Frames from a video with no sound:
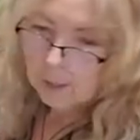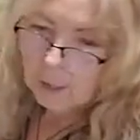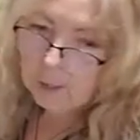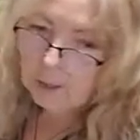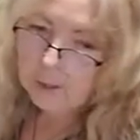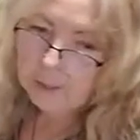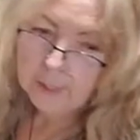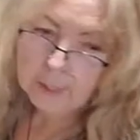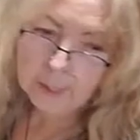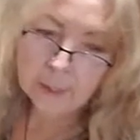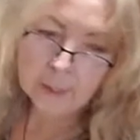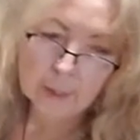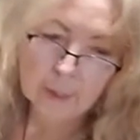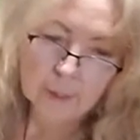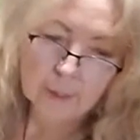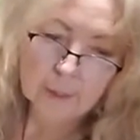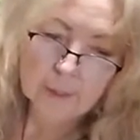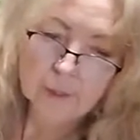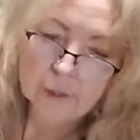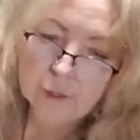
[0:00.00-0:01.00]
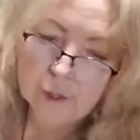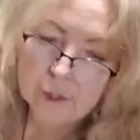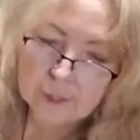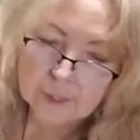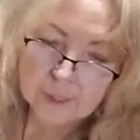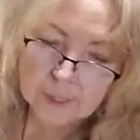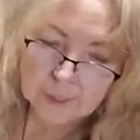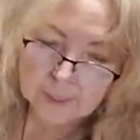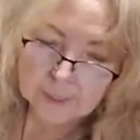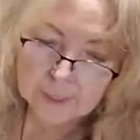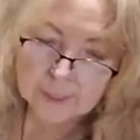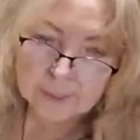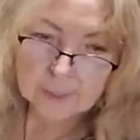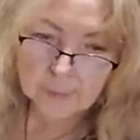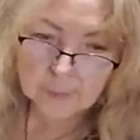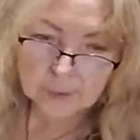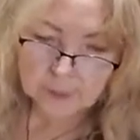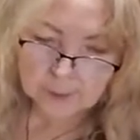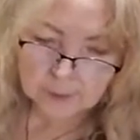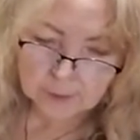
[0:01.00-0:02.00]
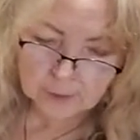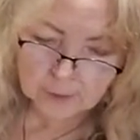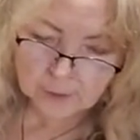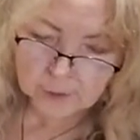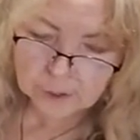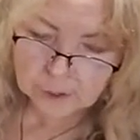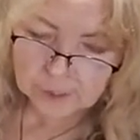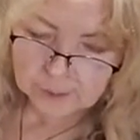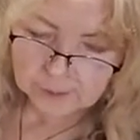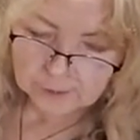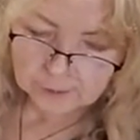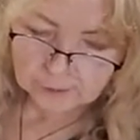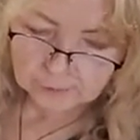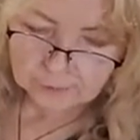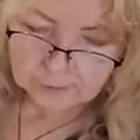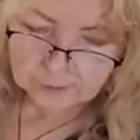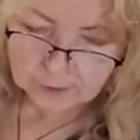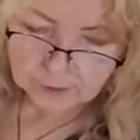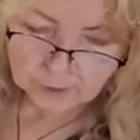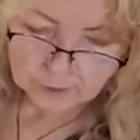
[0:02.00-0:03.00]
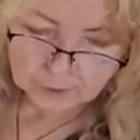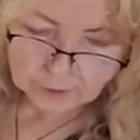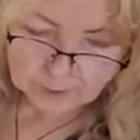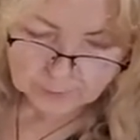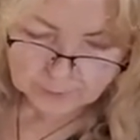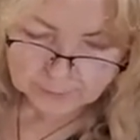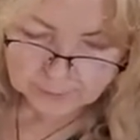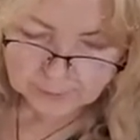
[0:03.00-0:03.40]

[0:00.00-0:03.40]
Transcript: Okay, and then you're just gonna sprinkle your cheese over top,